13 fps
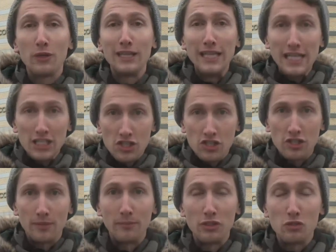about the
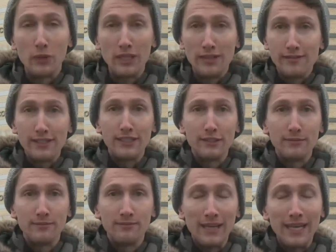relationship between the
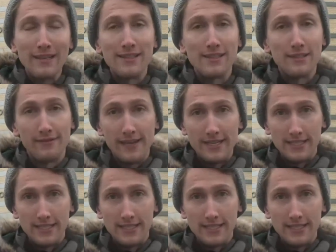victim and the